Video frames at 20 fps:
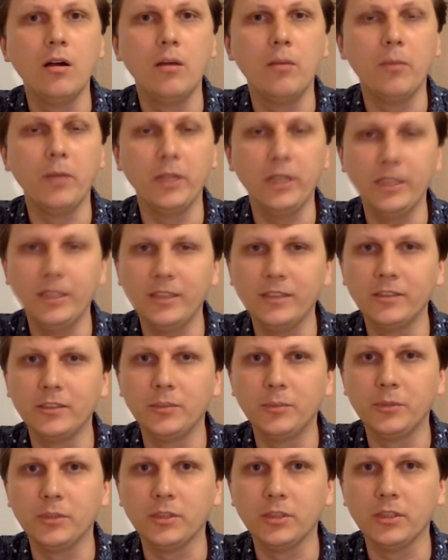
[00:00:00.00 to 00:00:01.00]
political
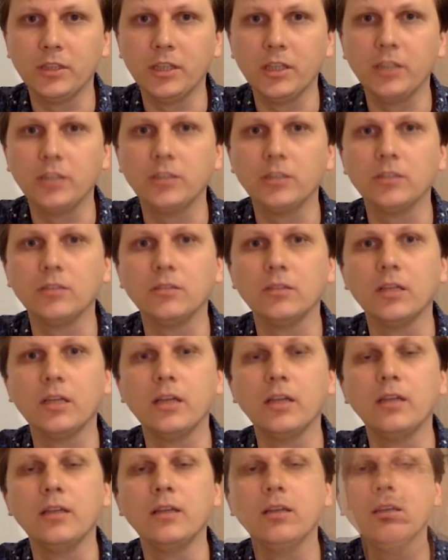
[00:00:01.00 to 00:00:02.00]
representation
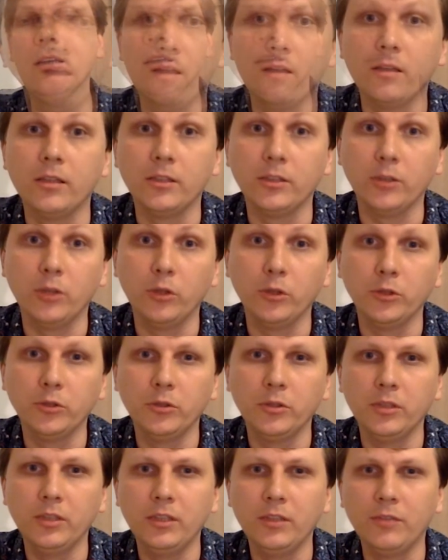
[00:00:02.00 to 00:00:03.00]
today. There's
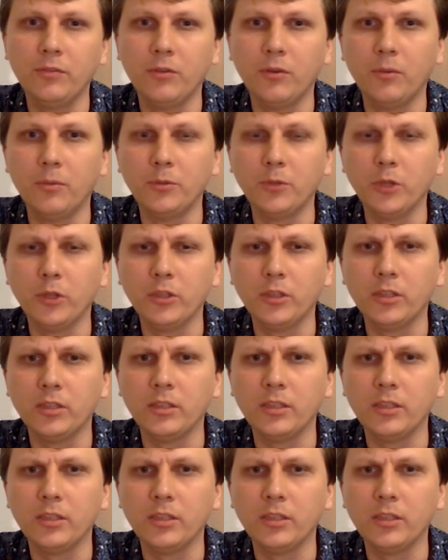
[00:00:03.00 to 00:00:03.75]
also a need for broader